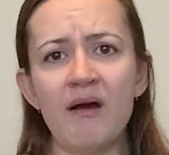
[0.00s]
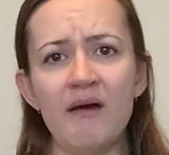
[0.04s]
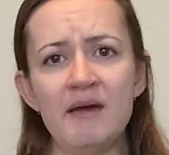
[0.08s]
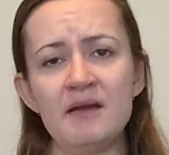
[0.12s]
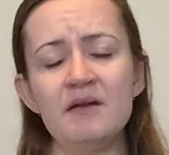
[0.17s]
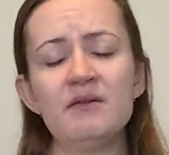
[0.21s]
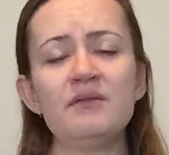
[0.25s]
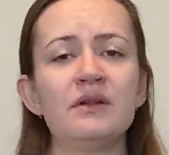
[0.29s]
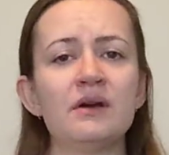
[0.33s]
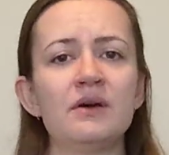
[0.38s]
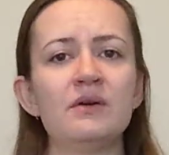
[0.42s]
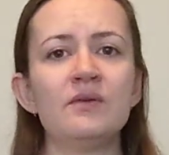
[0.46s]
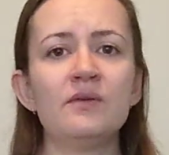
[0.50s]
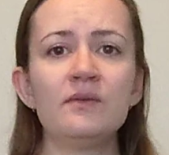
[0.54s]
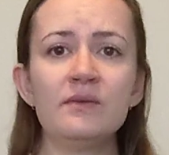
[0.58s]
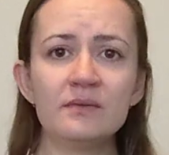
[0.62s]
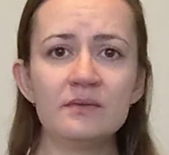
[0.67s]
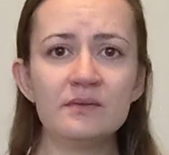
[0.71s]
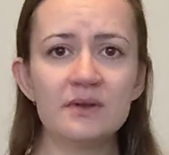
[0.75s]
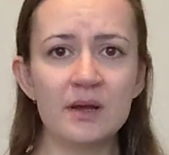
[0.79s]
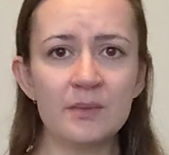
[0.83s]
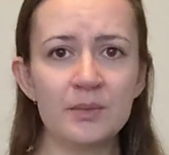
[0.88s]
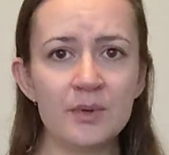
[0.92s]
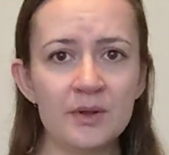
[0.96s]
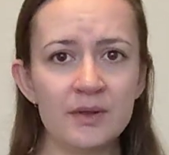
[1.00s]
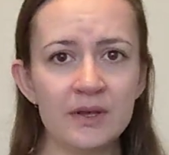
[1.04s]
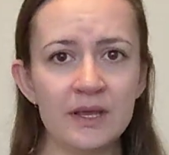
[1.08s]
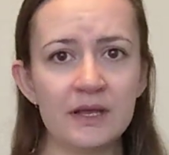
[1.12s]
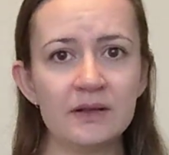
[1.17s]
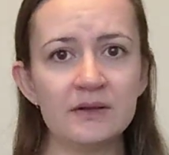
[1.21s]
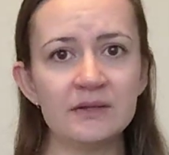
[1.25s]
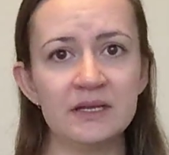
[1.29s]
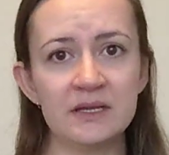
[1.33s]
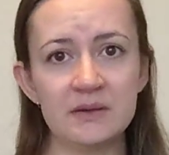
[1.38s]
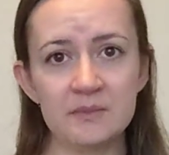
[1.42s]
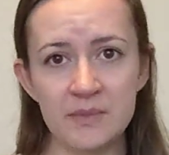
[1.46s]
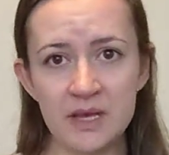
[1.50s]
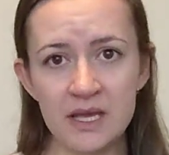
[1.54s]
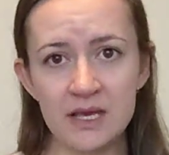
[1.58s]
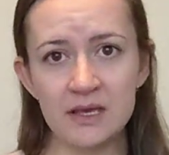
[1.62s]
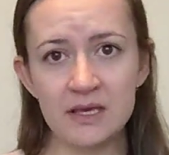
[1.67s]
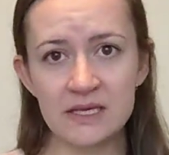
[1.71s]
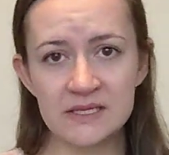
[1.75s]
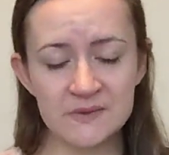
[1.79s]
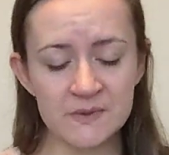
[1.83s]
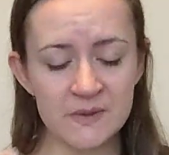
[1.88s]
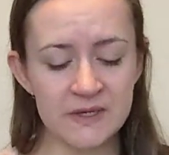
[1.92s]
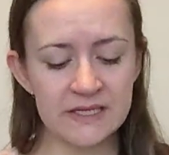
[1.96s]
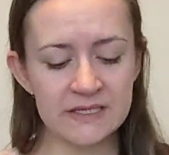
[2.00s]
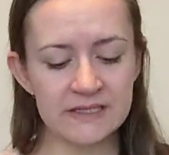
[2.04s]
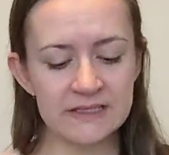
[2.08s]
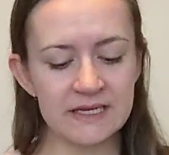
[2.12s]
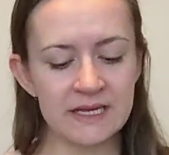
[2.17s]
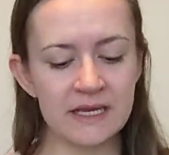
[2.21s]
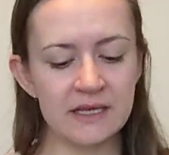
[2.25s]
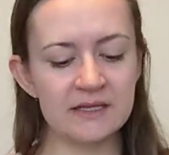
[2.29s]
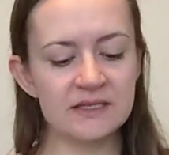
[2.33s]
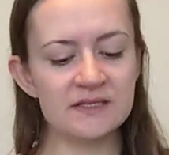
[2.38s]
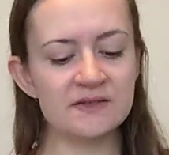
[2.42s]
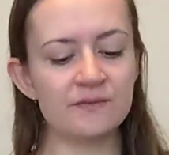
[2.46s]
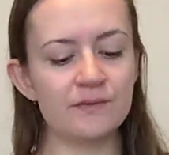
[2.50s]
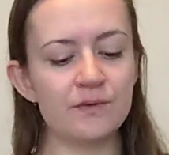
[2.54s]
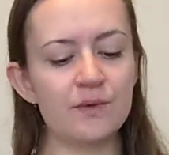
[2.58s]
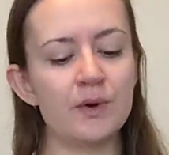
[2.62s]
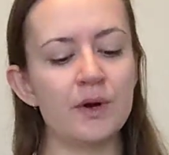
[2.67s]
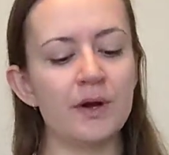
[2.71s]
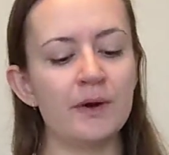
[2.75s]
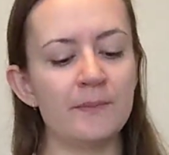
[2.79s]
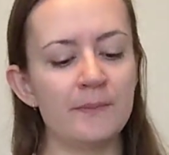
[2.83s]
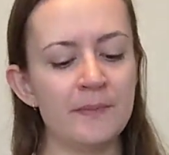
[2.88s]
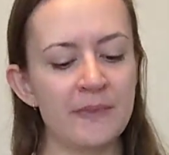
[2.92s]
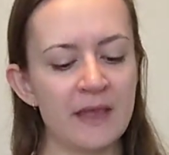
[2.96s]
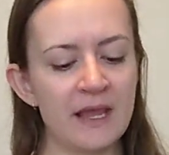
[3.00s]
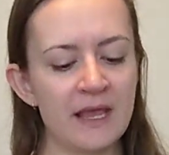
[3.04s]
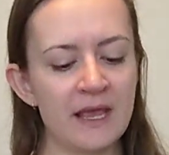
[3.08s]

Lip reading: I don't know. Double gilded mink is what it stands for.